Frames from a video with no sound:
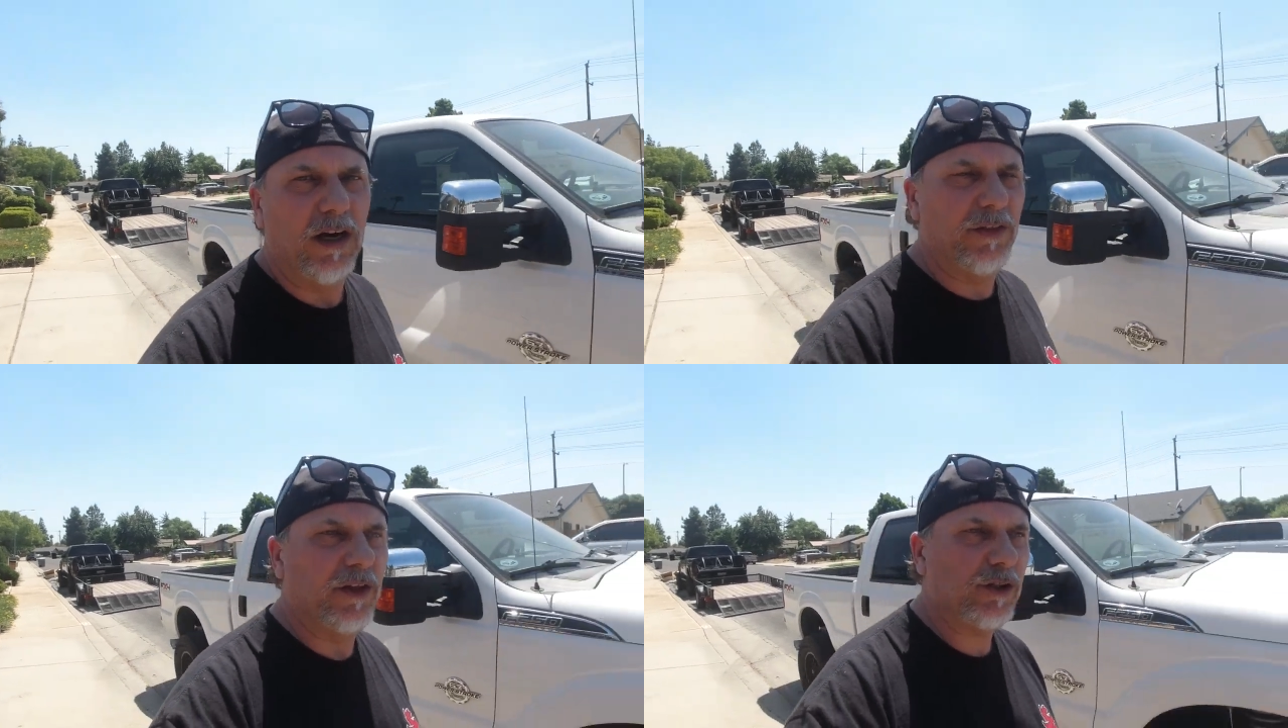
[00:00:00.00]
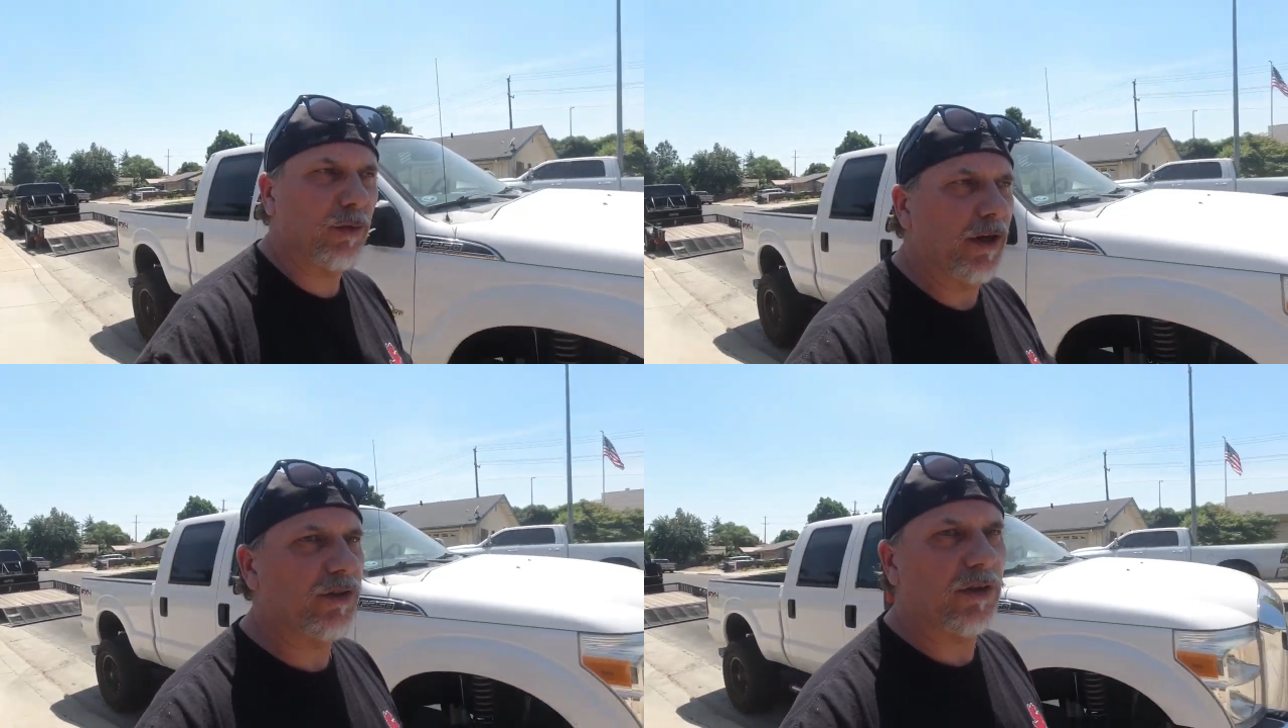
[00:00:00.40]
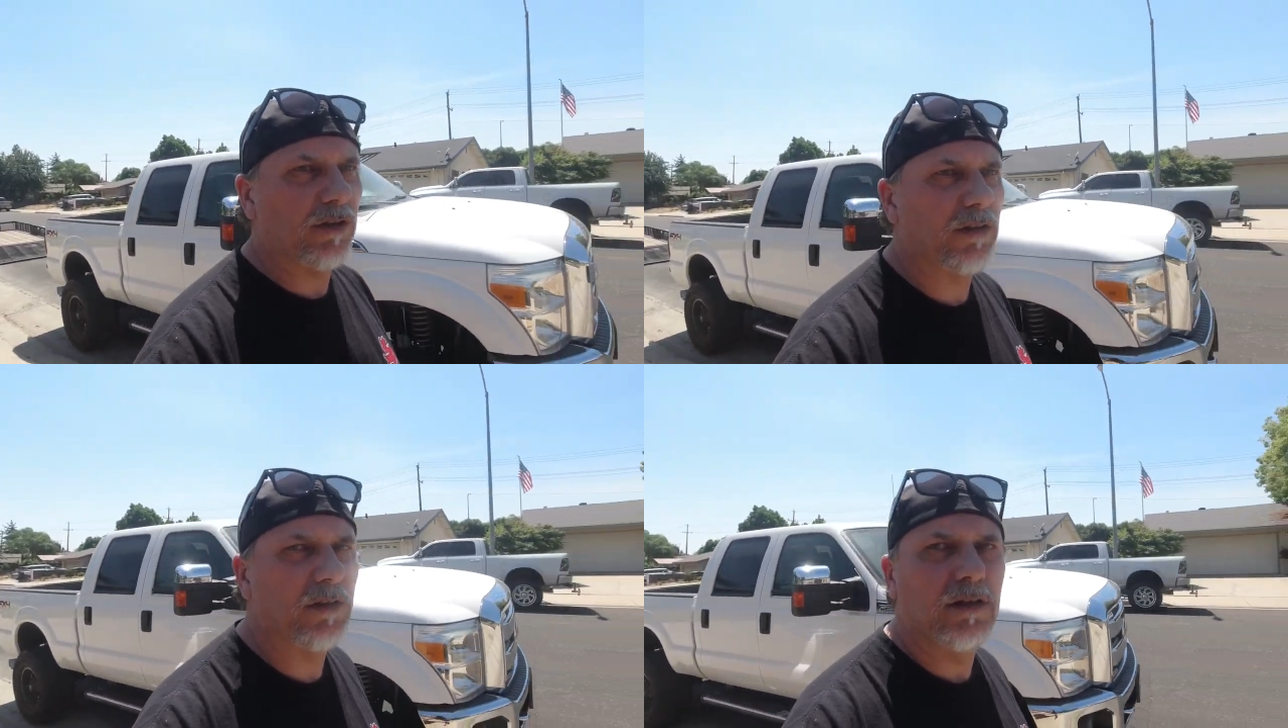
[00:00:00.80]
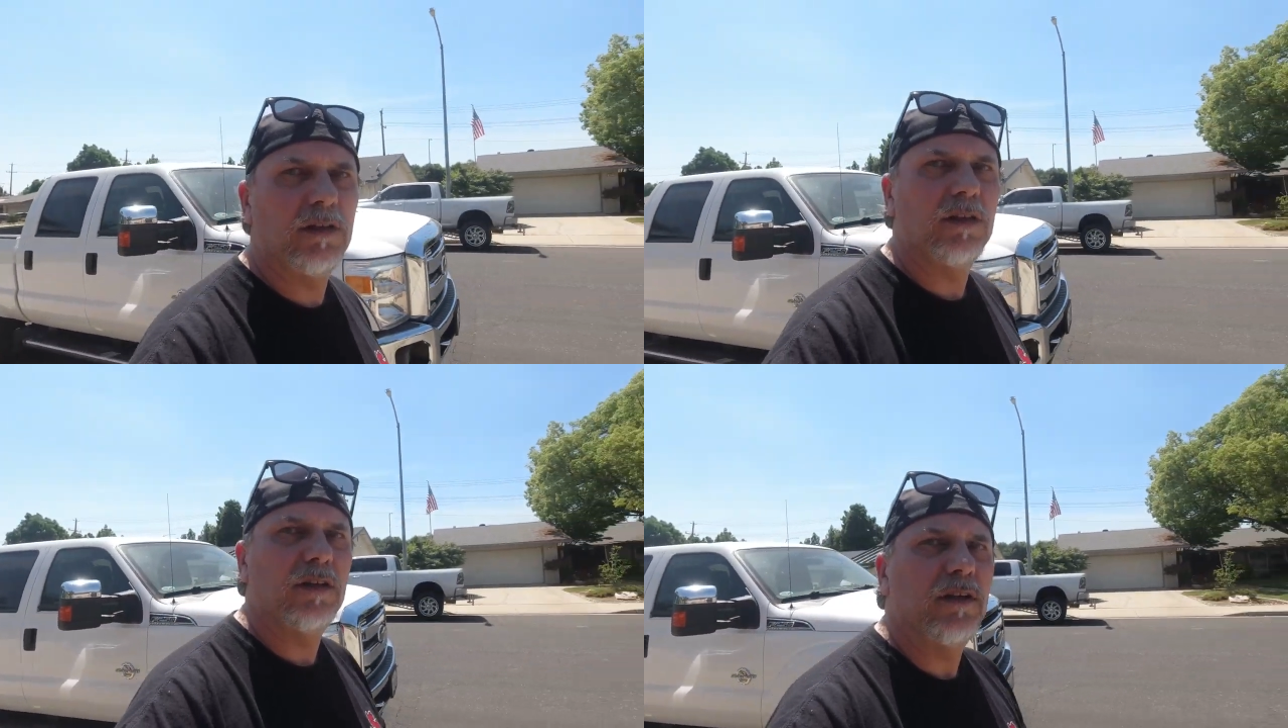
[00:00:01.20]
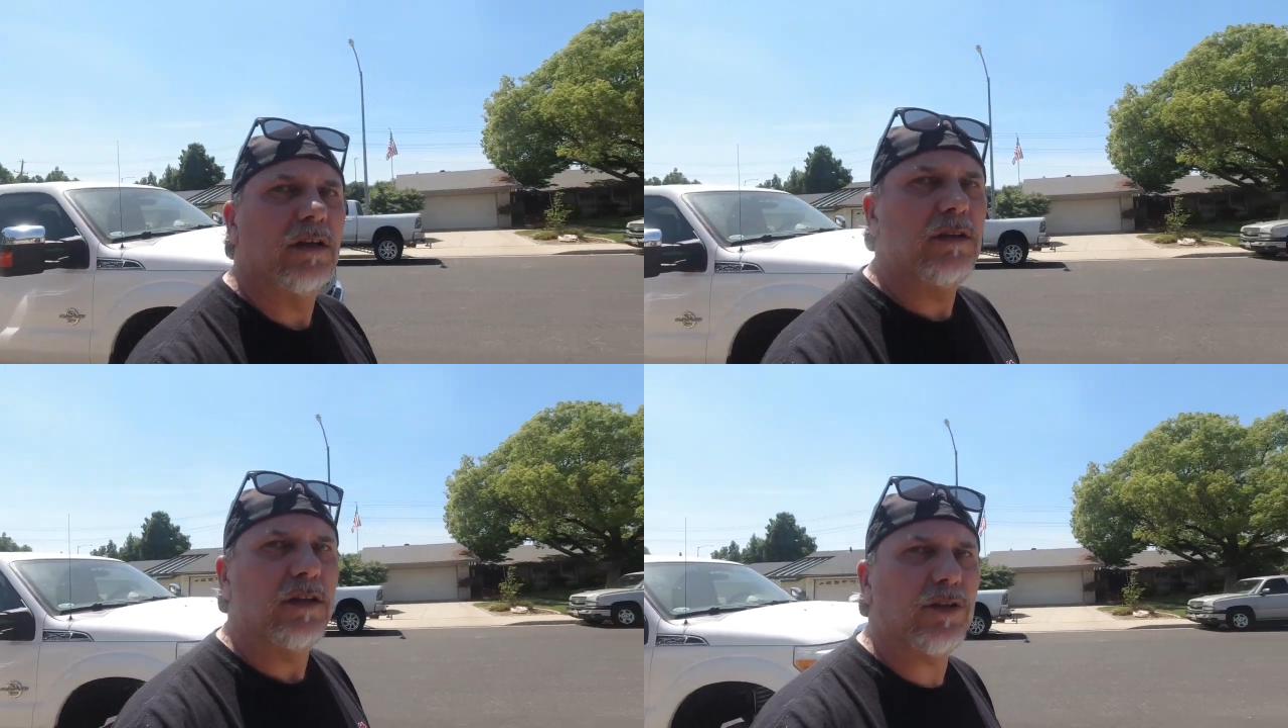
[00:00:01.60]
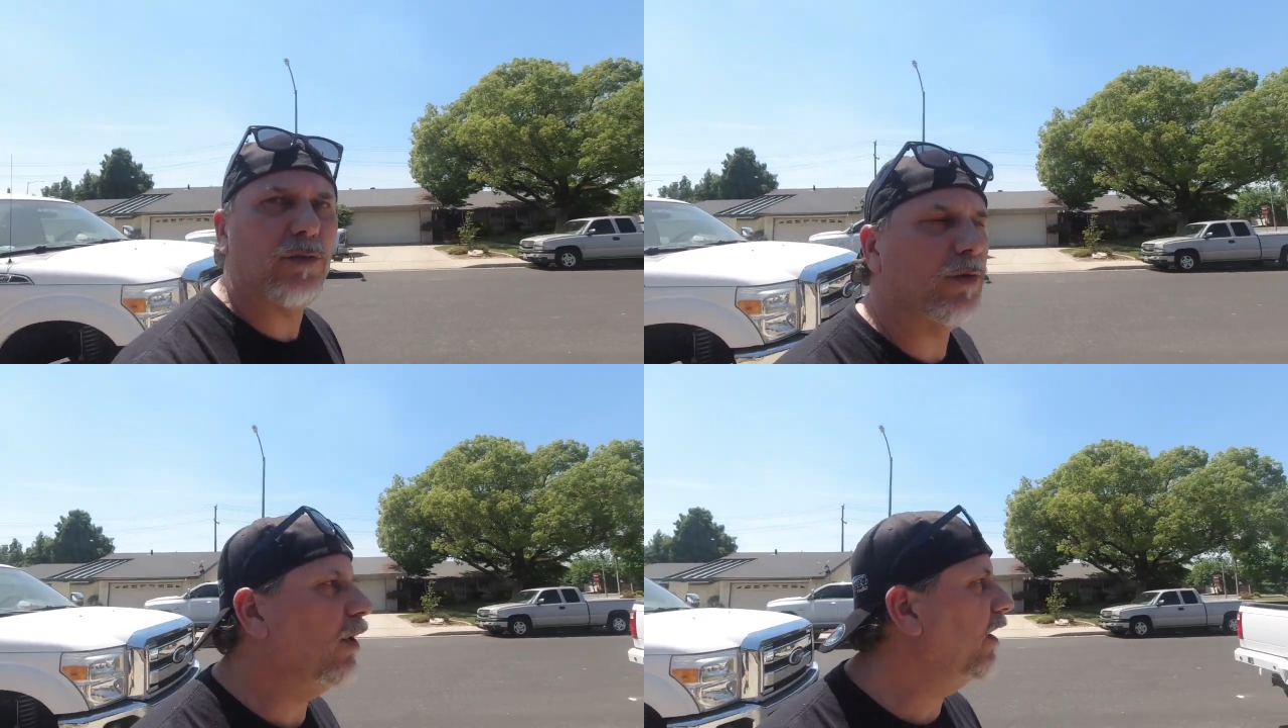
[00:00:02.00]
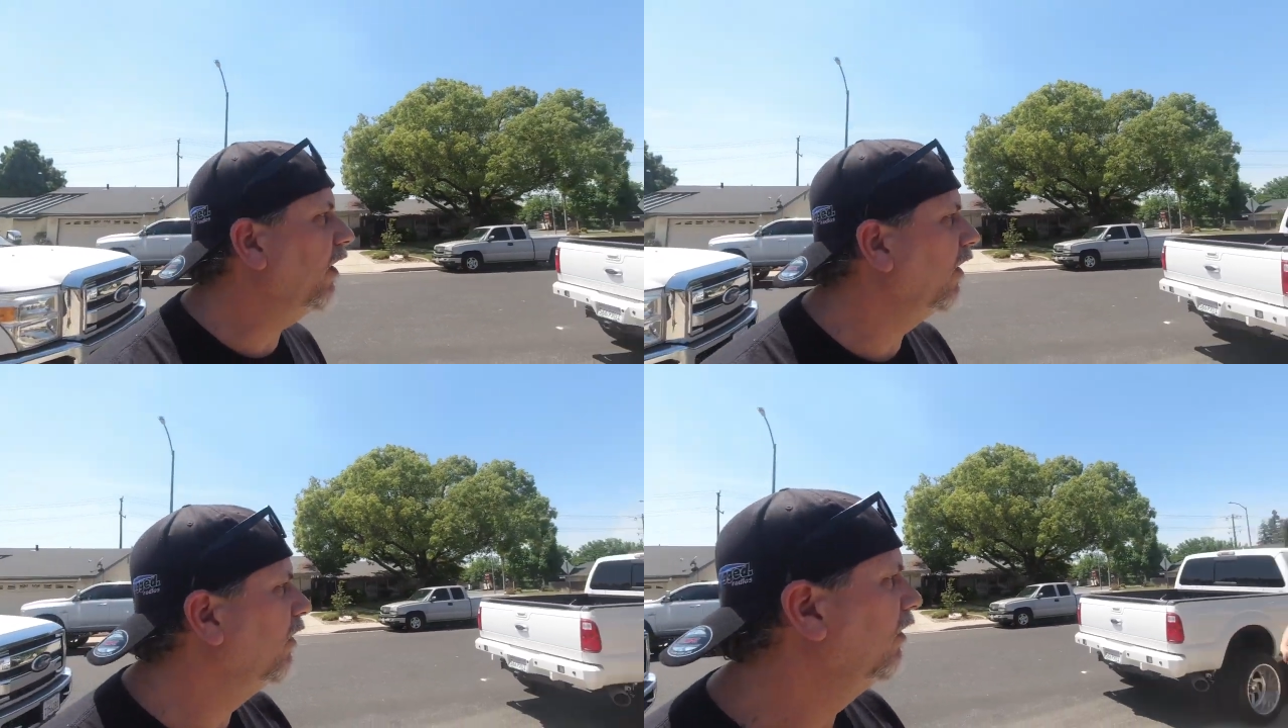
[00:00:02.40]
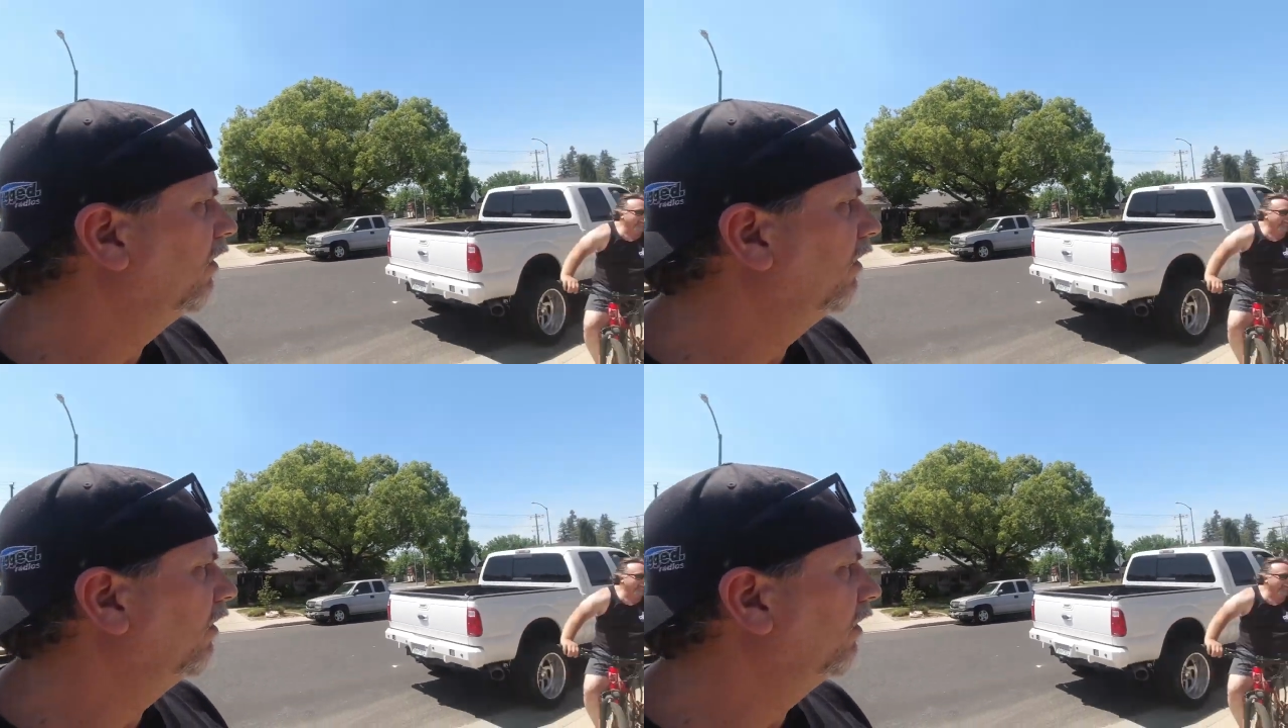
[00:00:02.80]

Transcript: on this RZR. This one right here.